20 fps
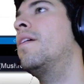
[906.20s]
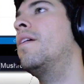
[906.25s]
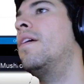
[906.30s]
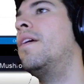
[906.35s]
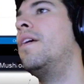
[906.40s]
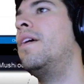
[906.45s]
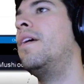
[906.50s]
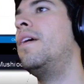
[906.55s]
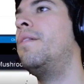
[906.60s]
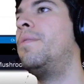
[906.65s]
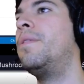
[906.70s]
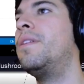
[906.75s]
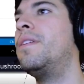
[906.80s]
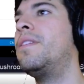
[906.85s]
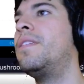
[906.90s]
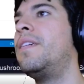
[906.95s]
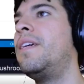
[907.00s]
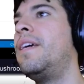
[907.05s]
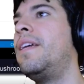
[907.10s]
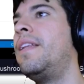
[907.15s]
And we'll
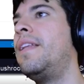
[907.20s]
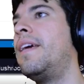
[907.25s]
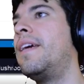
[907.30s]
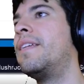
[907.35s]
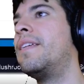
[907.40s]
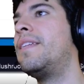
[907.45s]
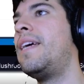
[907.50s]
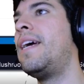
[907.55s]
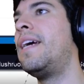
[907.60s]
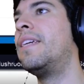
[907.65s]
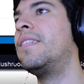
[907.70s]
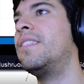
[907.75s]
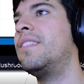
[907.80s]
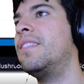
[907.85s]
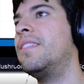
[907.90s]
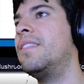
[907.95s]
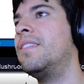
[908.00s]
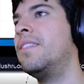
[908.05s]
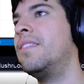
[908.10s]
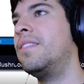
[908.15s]
just say next action,
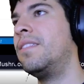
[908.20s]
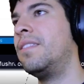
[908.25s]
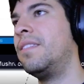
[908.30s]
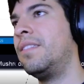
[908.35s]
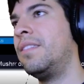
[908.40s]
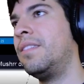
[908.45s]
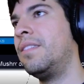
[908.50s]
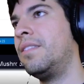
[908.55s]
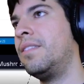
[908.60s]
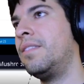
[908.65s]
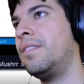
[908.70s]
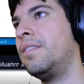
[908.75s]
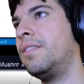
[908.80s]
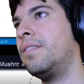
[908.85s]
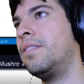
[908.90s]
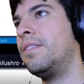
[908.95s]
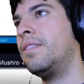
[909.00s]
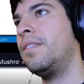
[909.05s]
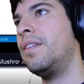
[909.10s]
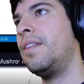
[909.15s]

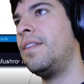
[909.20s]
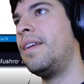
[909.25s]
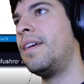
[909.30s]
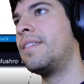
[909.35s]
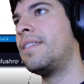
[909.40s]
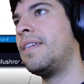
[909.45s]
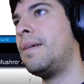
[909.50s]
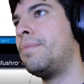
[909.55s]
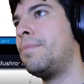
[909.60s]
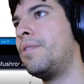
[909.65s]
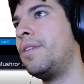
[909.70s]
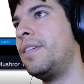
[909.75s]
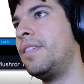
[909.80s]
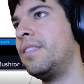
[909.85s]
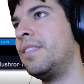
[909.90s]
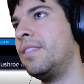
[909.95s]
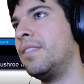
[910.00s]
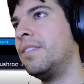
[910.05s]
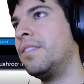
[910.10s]
next operation.